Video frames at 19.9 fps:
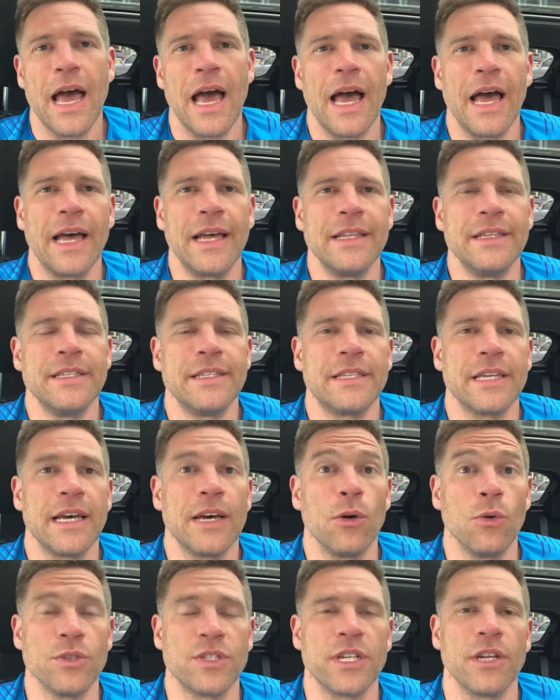and
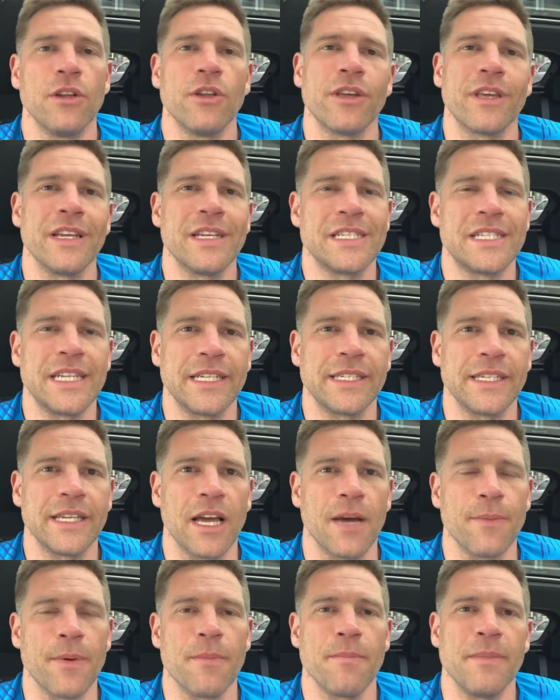also looking at setting
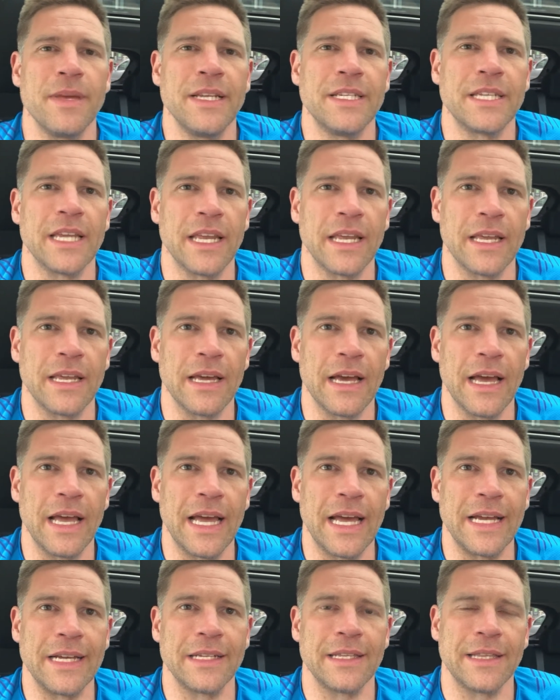up a meeting
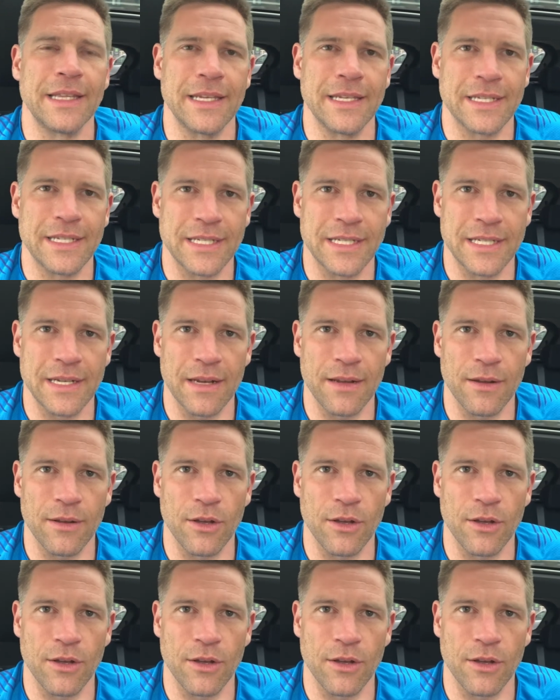at this